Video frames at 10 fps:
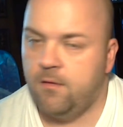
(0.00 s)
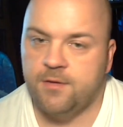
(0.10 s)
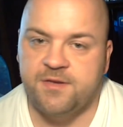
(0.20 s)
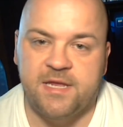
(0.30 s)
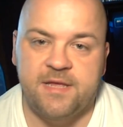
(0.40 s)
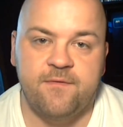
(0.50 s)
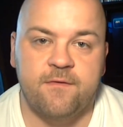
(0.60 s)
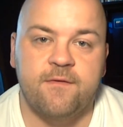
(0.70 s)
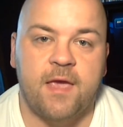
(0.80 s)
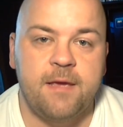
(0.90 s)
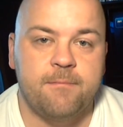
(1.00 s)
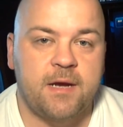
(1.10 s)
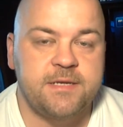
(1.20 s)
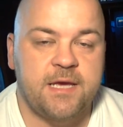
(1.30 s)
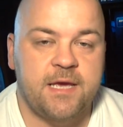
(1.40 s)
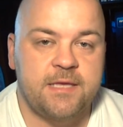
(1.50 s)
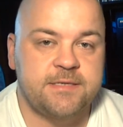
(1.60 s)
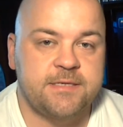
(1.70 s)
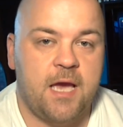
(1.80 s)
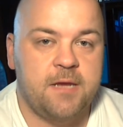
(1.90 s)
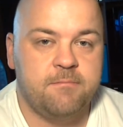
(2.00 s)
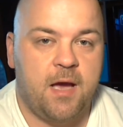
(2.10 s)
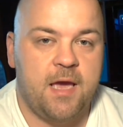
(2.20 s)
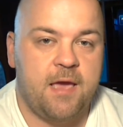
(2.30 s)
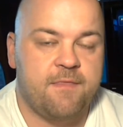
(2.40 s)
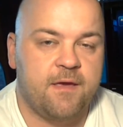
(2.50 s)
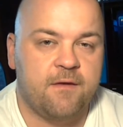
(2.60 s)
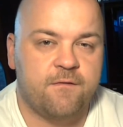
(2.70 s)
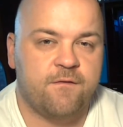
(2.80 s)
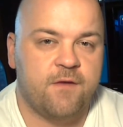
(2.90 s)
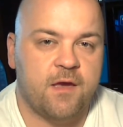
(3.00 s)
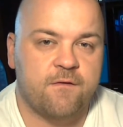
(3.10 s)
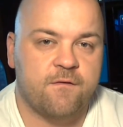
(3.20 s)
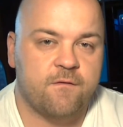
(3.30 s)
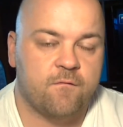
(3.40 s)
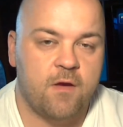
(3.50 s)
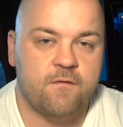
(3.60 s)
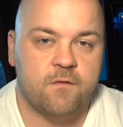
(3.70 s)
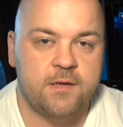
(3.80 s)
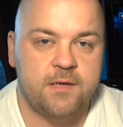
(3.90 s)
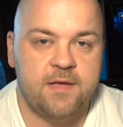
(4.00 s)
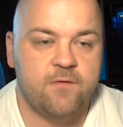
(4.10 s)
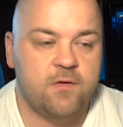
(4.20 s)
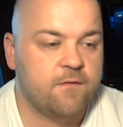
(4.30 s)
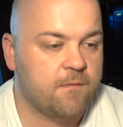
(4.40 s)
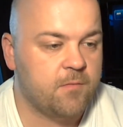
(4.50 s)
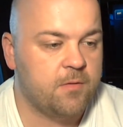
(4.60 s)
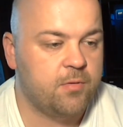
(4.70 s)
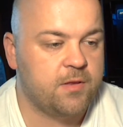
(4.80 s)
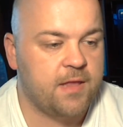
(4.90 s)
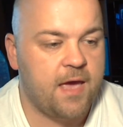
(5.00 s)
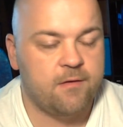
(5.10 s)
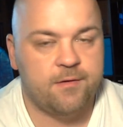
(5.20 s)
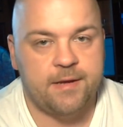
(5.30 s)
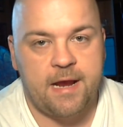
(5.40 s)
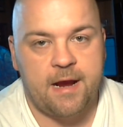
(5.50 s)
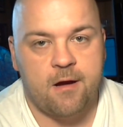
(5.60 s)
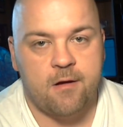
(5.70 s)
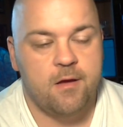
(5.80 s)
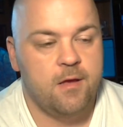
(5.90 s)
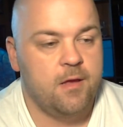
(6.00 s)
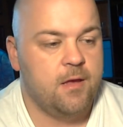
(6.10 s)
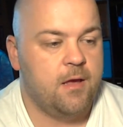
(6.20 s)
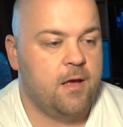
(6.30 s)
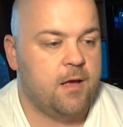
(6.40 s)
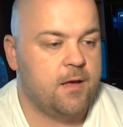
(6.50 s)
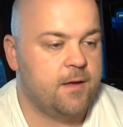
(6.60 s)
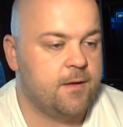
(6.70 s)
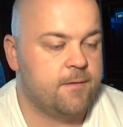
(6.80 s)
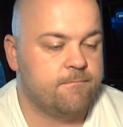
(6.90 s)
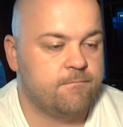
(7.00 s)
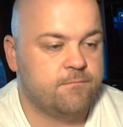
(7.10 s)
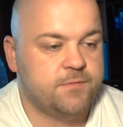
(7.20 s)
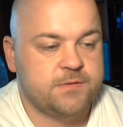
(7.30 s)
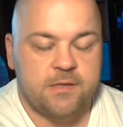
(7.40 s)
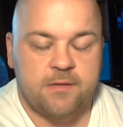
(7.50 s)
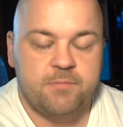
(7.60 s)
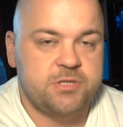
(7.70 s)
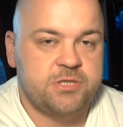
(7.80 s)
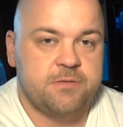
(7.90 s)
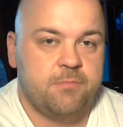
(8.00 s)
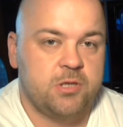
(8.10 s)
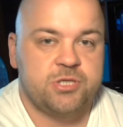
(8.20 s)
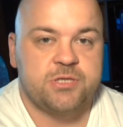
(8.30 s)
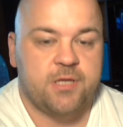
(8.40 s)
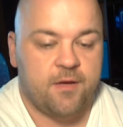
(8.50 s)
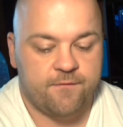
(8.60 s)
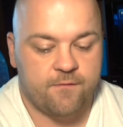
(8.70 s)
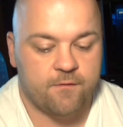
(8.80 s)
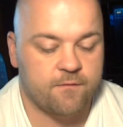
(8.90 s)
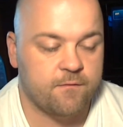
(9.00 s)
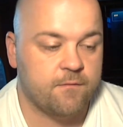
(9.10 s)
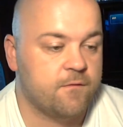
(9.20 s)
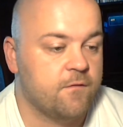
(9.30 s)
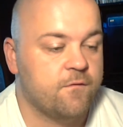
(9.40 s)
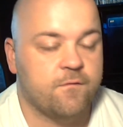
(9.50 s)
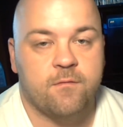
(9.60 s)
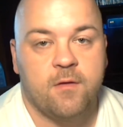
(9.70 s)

Divas 8x10 signed by I think six wrestling divas. I'm going to put that on there. Um, so, but just a bunch of stuff. Just, just